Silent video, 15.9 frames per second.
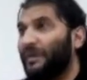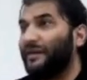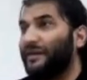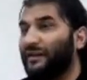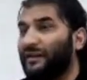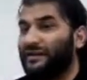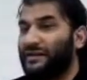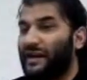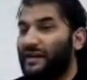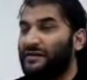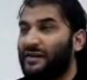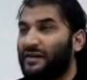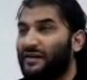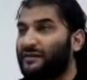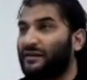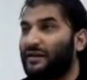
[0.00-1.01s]
amazingly
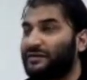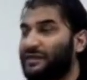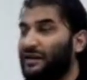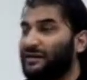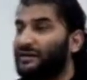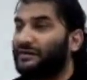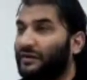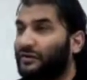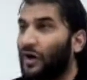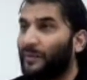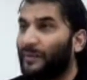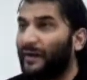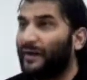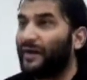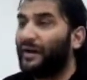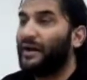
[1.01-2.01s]
changes the
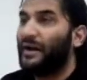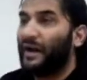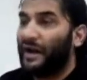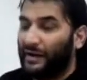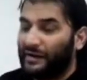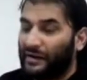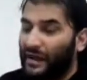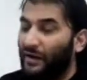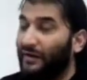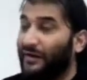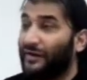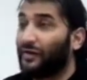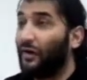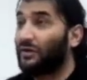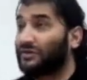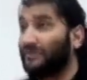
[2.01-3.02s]
topic, and
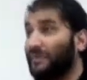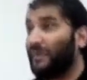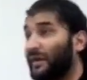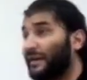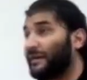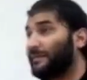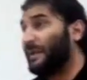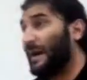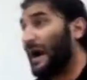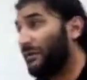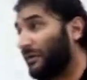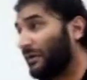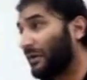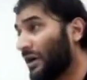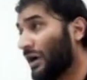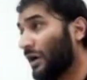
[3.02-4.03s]
now he talks about his
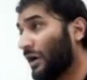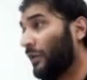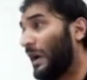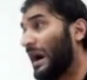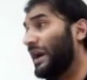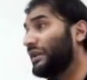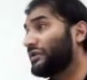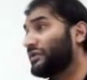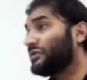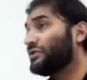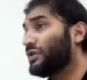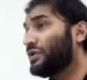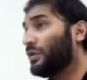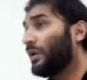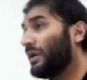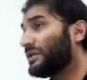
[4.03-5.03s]
power. Why
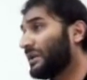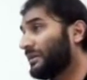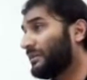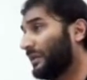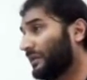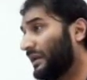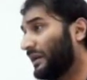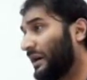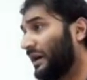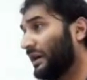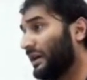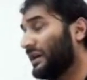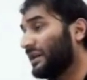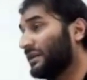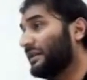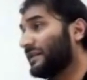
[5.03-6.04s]
should you worship
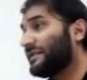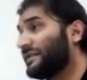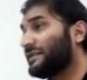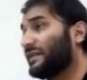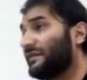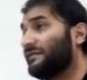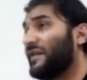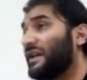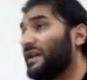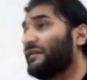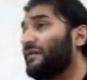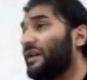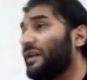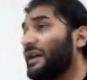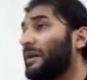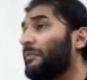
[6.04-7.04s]
Allah? This is a
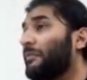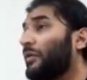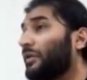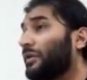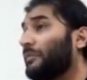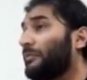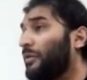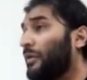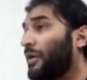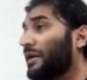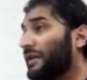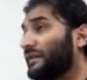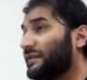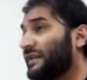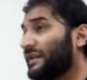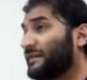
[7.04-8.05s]
very, very important
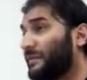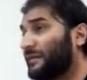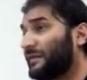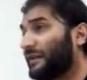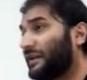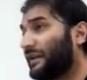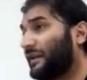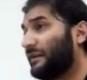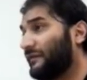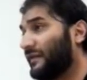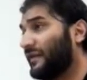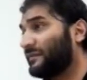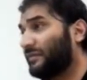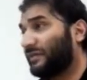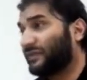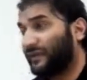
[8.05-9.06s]
point in this particular
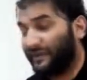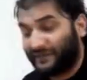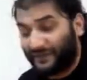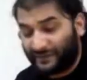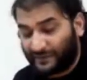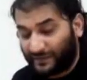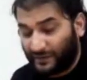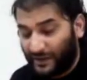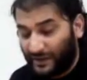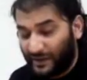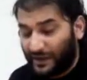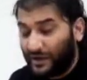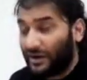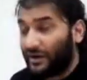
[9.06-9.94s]
verse, brothers and sisters.